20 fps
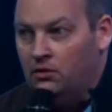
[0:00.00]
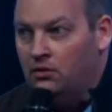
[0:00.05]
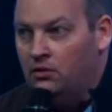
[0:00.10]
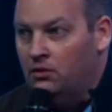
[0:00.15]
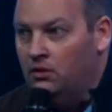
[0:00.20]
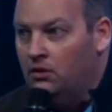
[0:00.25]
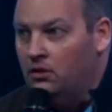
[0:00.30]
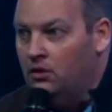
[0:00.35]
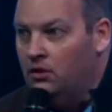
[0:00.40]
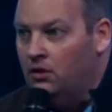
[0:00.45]

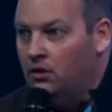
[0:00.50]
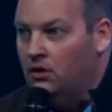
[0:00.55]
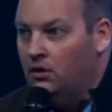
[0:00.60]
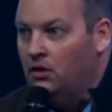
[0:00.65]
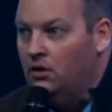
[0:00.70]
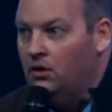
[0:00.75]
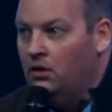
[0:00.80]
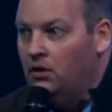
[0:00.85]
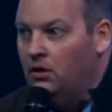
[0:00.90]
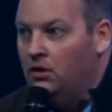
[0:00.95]

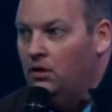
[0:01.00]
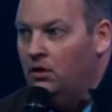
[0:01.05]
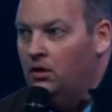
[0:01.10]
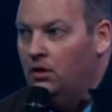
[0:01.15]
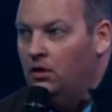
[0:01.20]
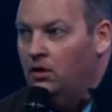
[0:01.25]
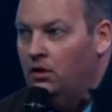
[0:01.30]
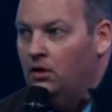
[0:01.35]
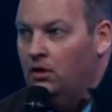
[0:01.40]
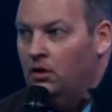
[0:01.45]

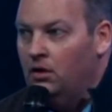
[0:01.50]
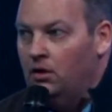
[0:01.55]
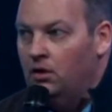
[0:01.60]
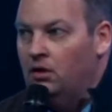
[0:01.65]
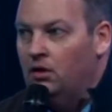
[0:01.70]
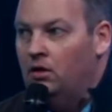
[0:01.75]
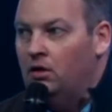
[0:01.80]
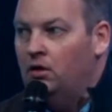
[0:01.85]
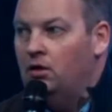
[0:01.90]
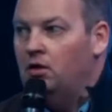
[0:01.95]

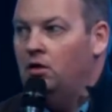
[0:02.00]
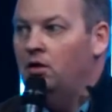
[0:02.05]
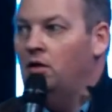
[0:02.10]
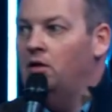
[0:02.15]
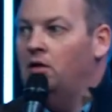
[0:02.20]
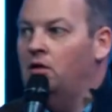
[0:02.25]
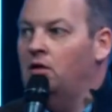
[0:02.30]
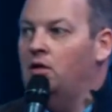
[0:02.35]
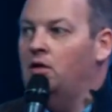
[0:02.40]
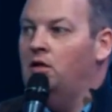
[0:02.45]

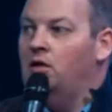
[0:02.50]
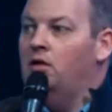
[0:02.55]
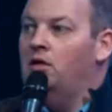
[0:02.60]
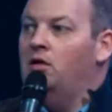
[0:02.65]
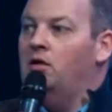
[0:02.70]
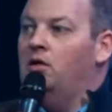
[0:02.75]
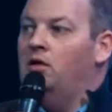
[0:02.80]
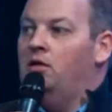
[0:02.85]
Nothing is said.